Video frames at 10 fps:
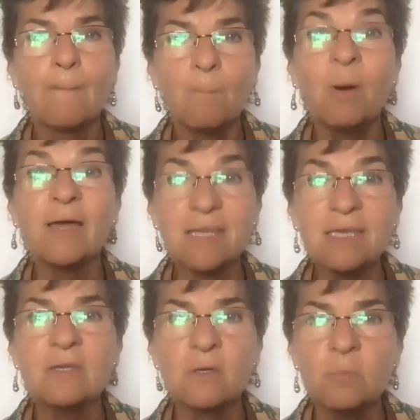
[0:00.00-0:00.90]
But
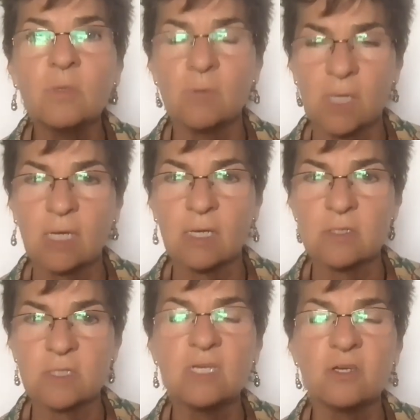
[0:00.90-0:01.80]
it
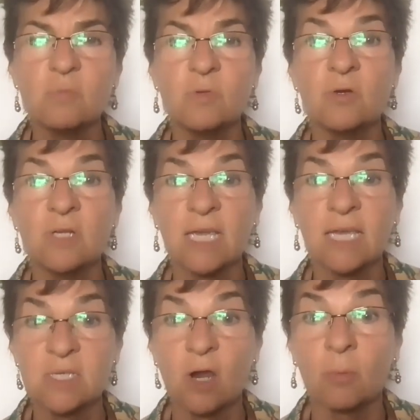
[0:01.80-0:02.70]
communicates. It
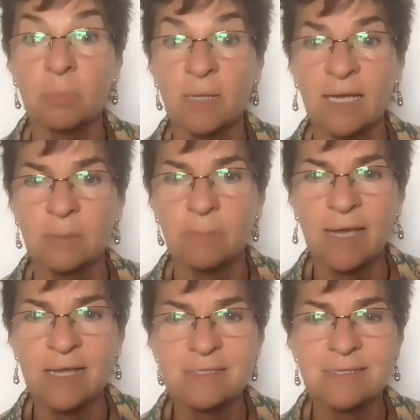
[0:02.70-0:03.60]
communicates our blind
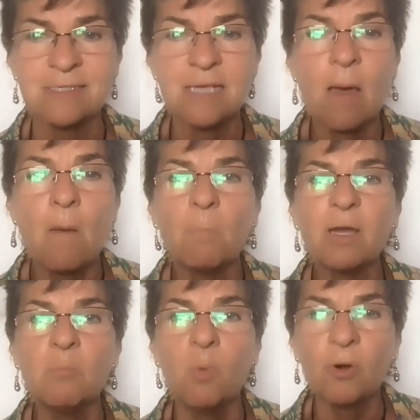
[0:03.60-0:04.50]
biases,
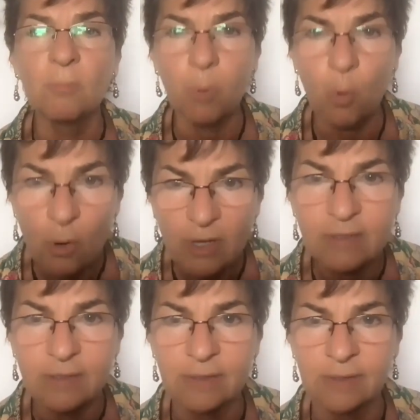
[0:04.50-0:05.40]
but more
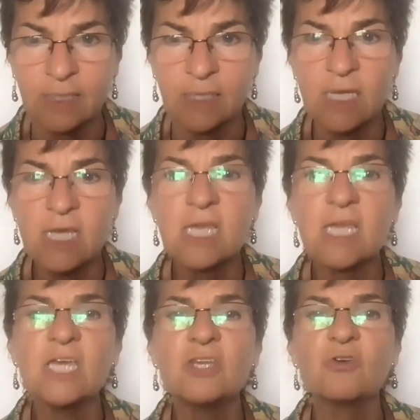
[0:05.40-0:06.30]
importantly,
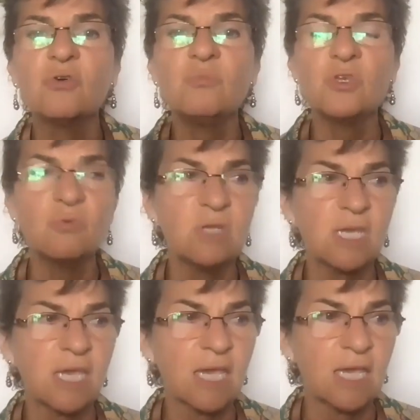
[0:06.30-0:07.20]
it
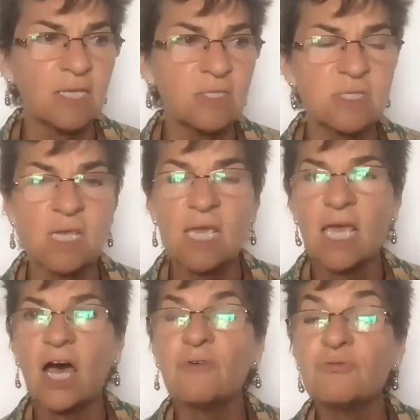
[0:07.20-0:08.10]
communicates
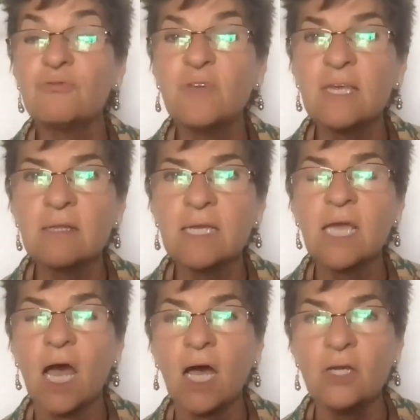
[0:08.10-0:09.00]
a
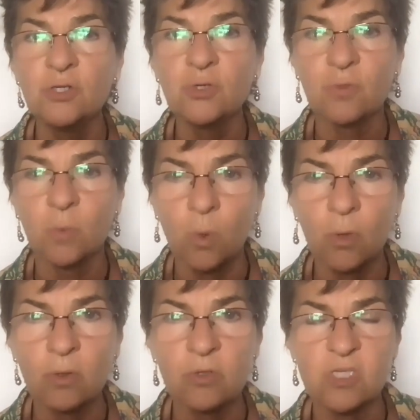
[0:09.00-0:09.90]
feeling under the
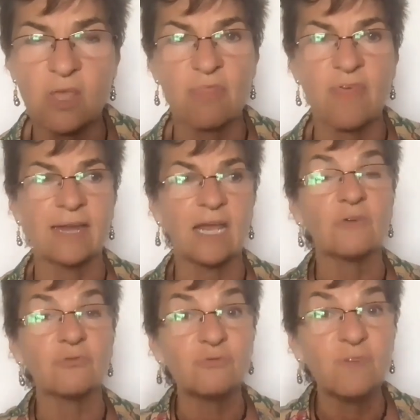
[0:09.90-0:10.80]
words that
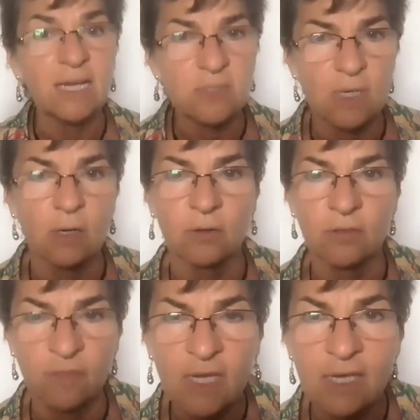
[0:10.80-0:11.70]
affects our
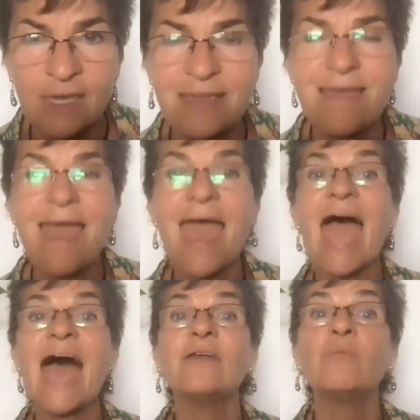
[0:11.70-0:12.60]
thinking
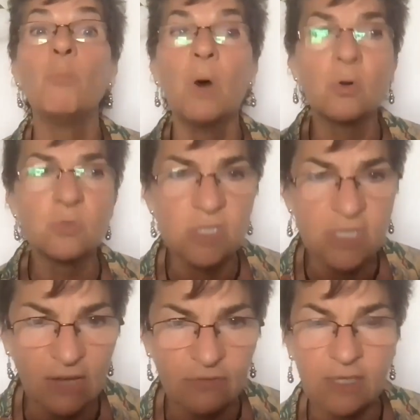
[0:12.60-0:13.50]
and most
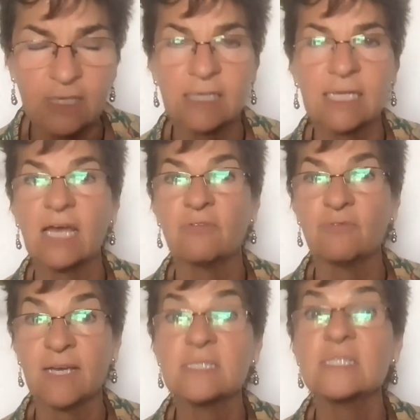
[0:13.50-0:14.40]
definitely
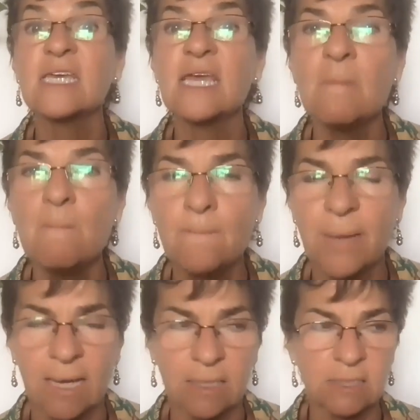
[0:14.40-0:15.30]
affects the
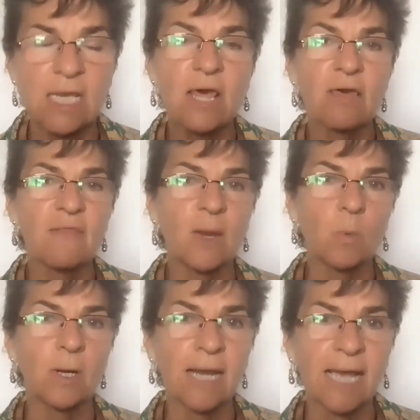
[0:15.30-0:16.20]
impact
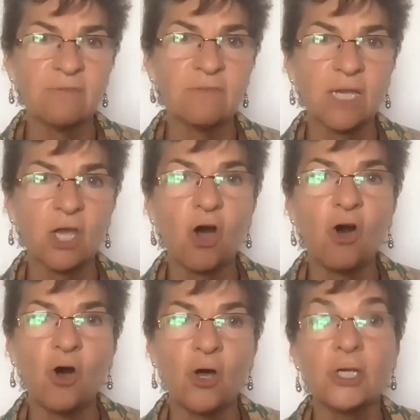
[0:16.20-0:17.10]
that we're having
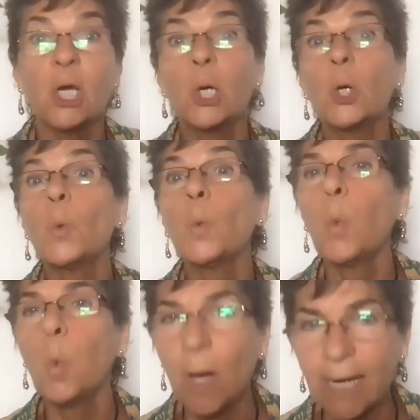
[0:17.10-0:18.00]
on
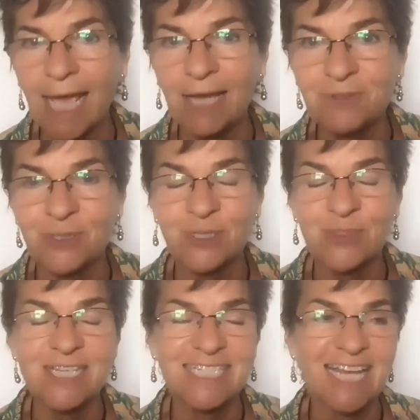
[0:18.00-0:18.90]
whatever
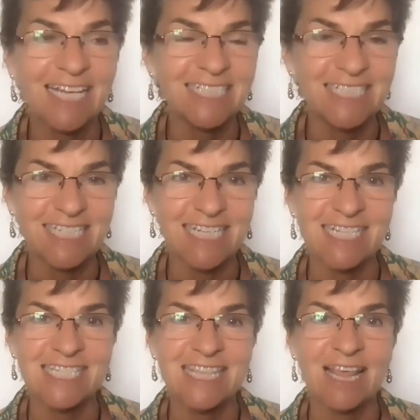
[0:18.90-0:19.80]
the challenge
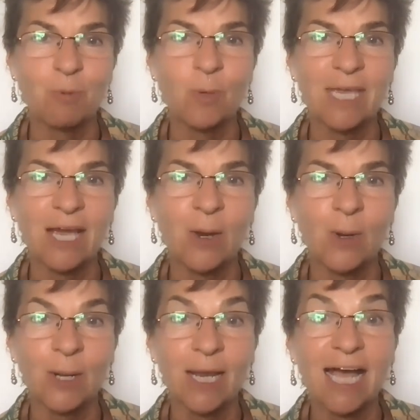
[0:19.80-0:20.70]
is that we
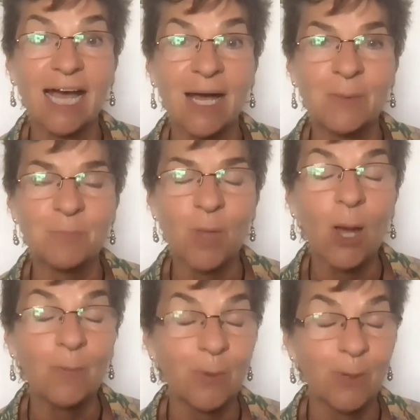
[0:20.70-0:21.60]
are
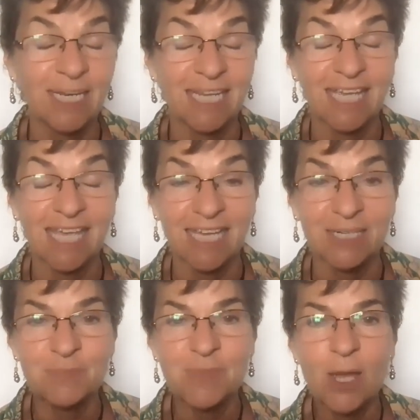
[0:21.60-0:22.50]
operating
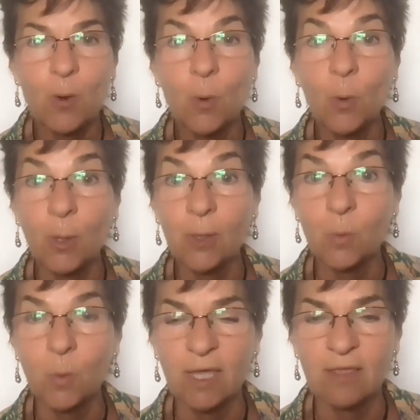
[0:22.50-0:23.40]
in or
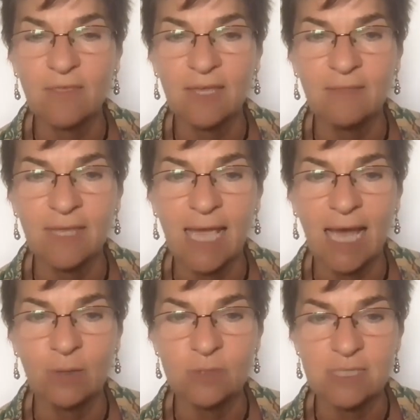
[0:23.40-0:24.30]
with in the
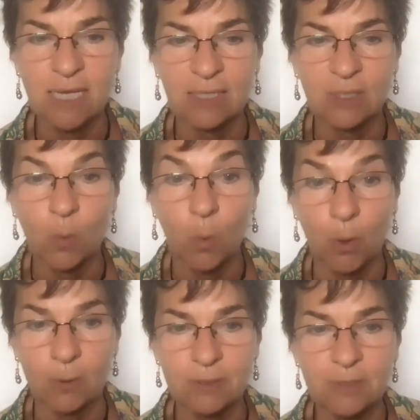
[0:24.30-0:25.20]
outside
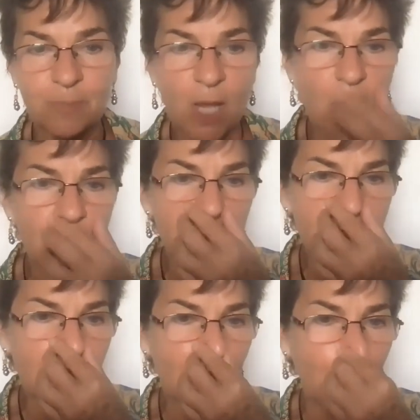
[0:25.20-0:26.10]
world.
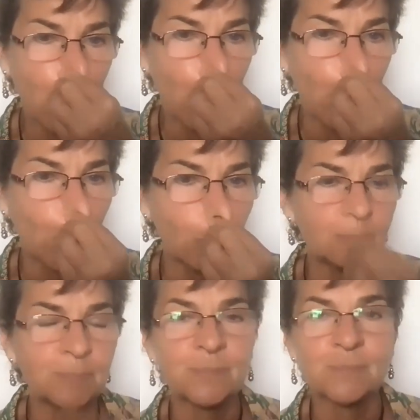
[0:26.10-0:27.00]

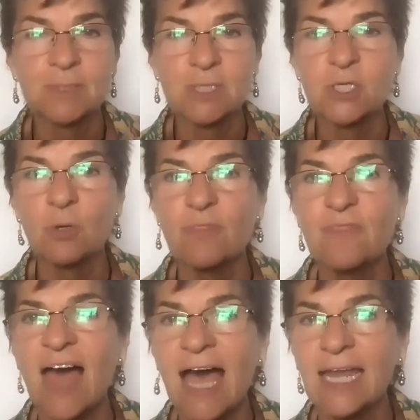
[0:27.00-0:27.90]
So
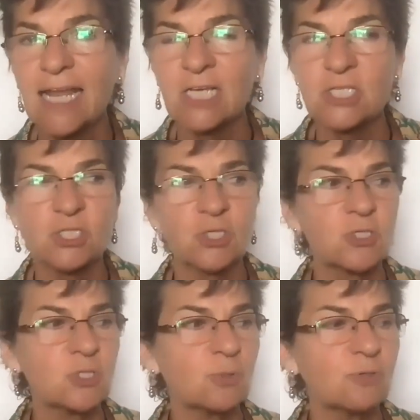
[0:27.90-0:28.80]
that is
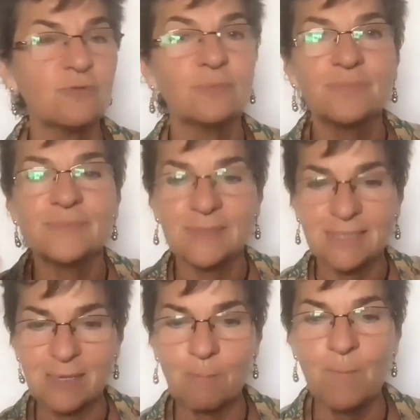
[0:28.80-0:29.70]
just sort of
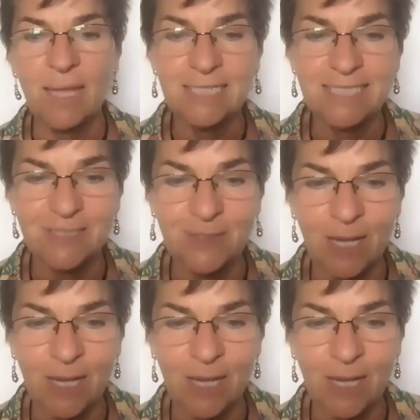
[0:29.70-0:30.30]
mental.